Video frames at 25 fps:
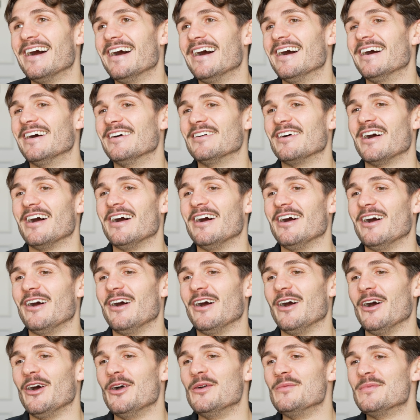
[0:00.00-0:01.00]
Uh,
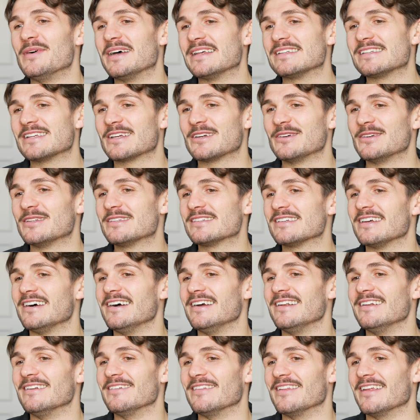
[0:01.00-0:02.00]
I, I, hope that's a good
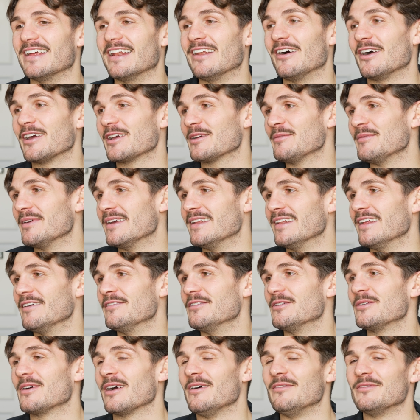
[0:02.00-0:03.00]
sign that they like me and they
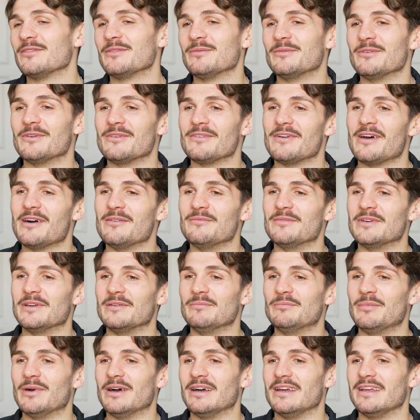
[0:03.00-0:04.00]
feel comfortable around me.
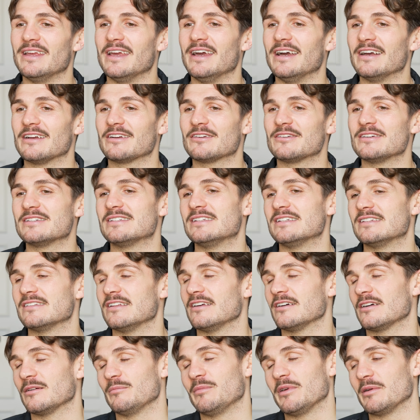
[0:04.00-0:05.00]
But yeah, Chris is
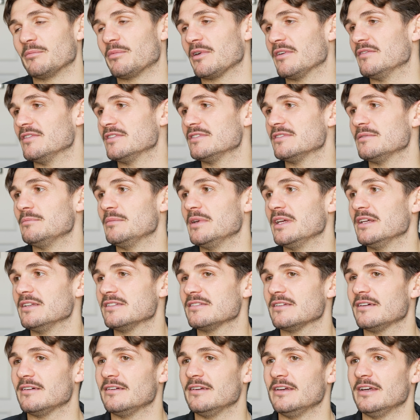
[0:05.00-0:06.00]
like a big brother to me.
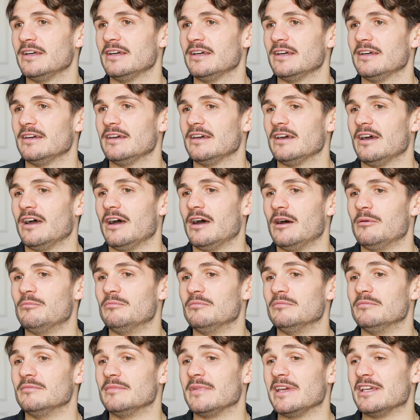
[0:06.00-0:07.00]
So
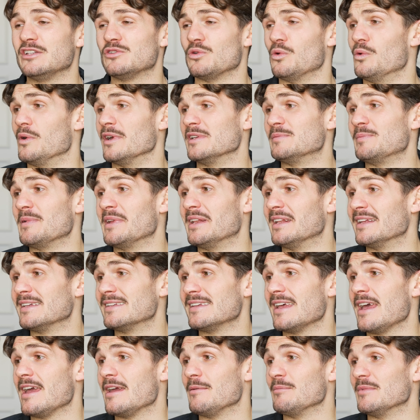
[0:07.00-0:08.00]
um, he's always been the
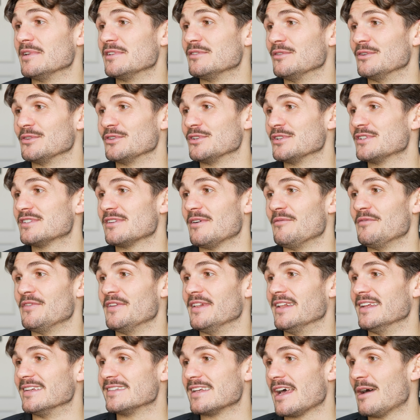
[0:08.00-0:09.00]
same. It's not just
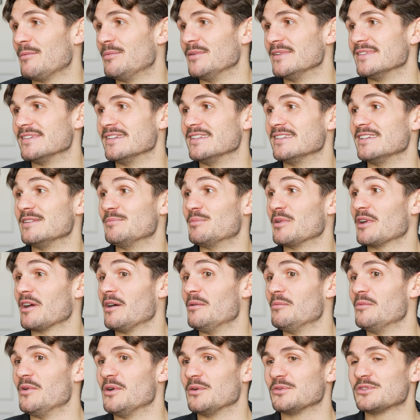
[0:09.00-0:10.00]
something that's happened since he's
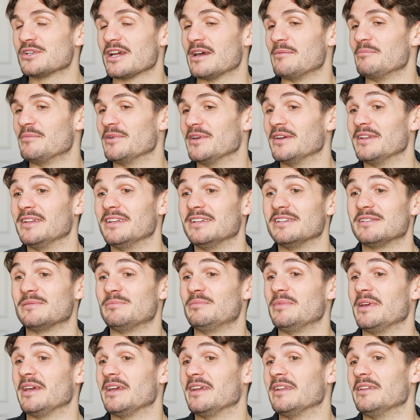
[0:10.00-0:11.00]
become world champion. It's
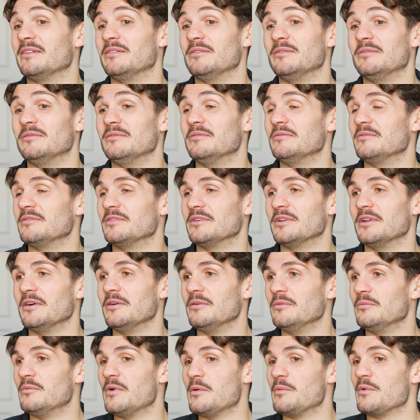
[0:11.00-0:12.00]
been, you
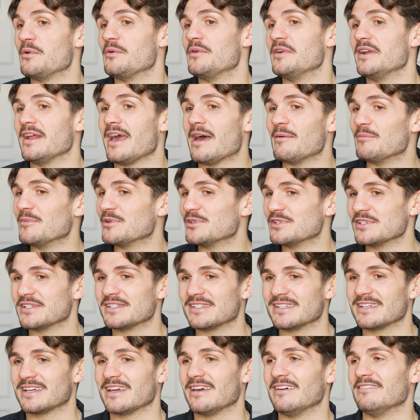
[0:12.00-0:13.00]
know, when we were in the amateurs
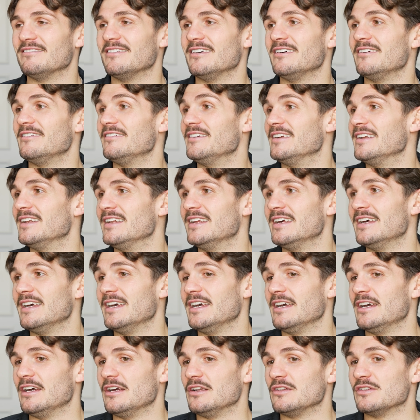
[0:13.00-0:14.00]
together and
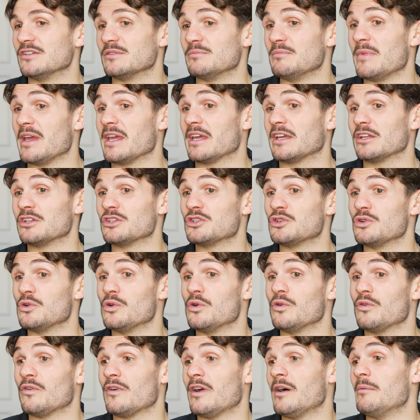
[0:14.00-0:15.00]
just making
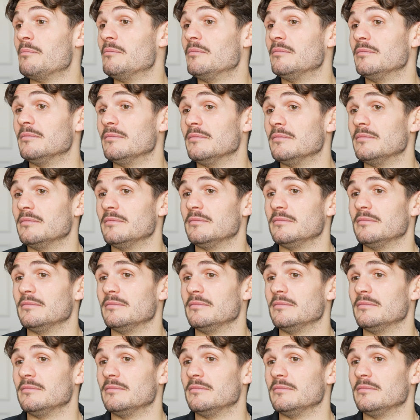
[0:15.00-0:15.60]
sure um,